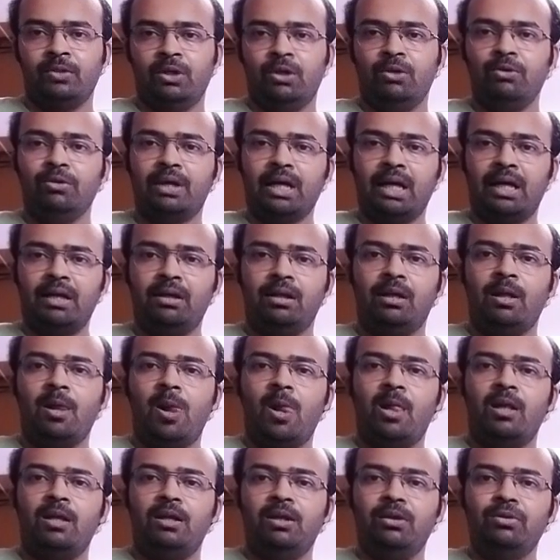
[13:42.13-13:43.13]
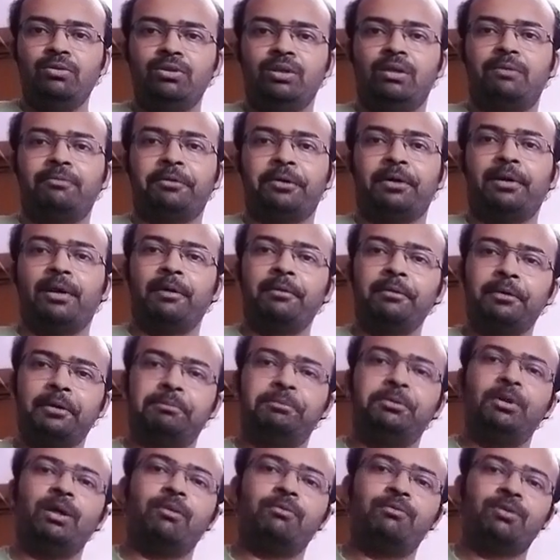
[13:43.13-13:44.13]
You can use it for a longer
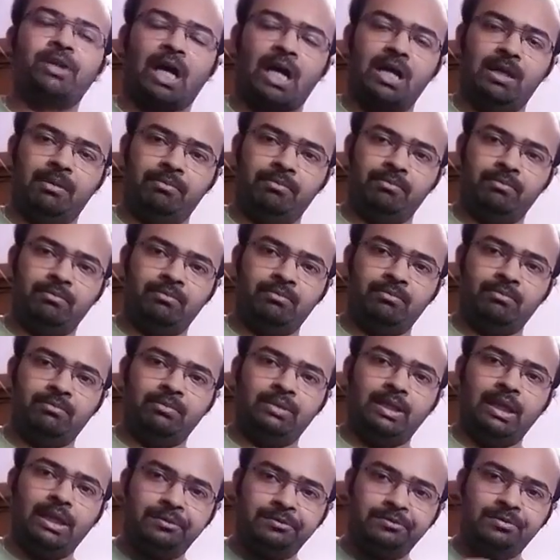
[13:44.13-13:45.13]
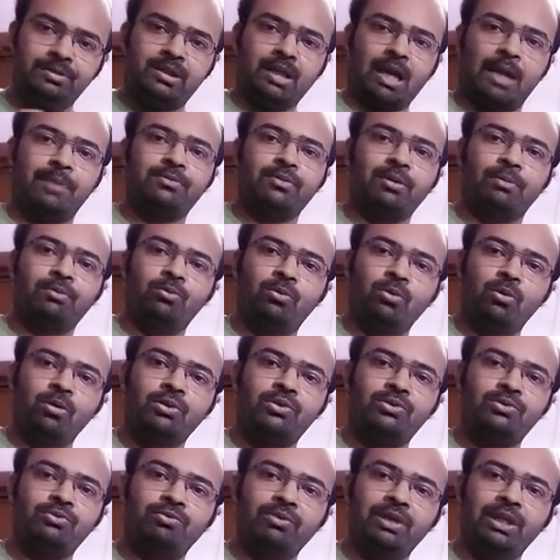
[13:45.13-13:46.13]
period of time. These types of
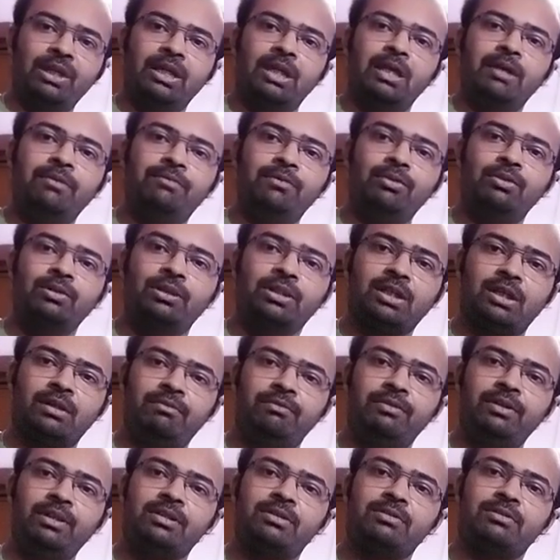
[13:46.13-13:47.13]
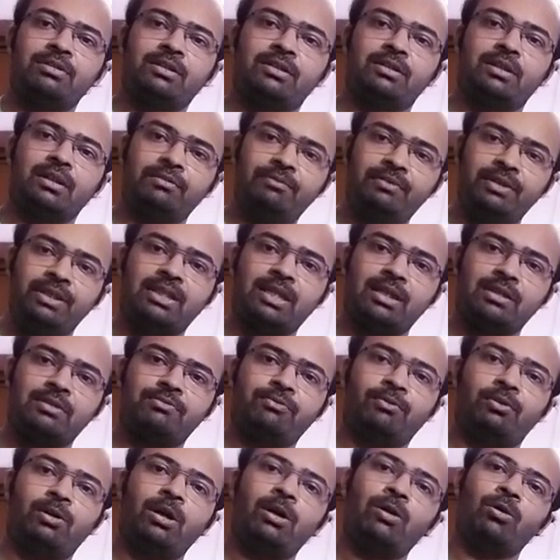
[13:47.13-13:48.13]
goods will give you
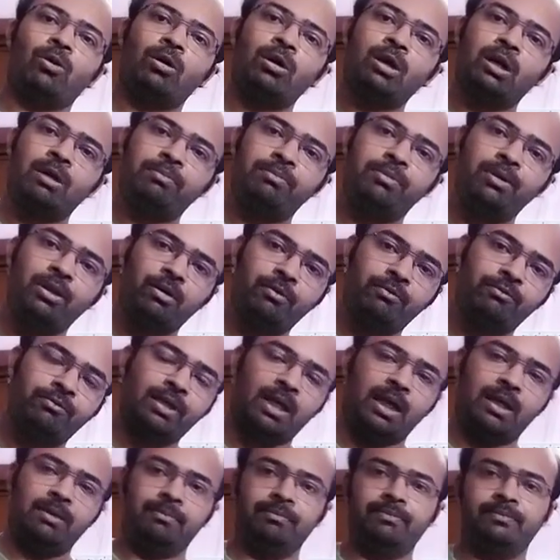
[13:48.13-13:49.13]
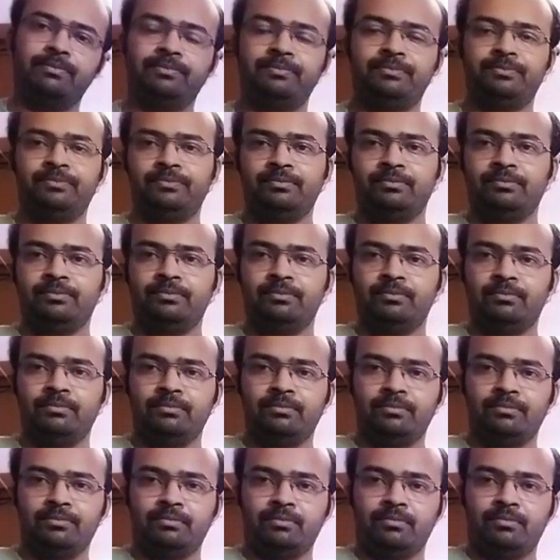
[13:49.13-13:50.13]
services for a longer period of time.
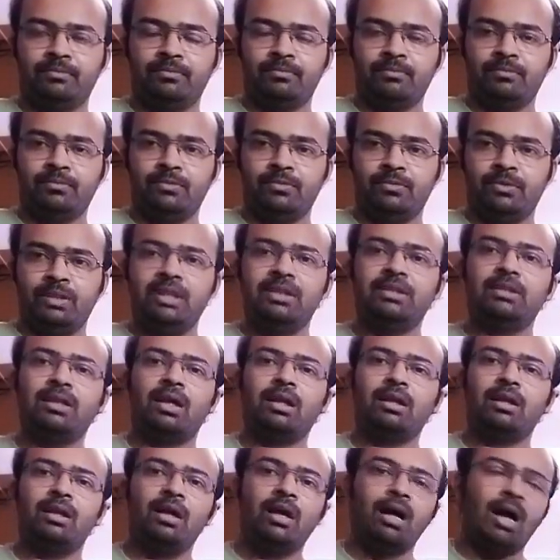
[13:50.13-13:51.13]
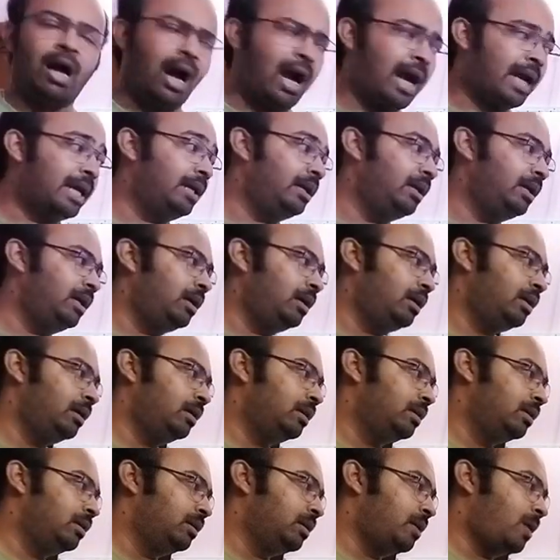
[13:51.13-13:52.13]
These are highly
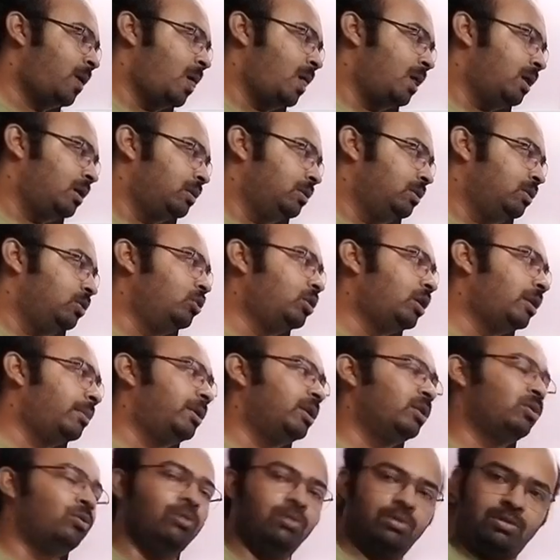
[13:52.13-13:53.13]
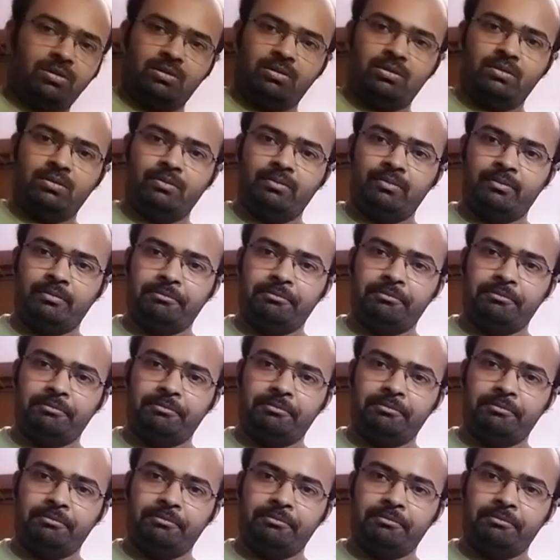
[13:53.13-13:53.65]
durable goods.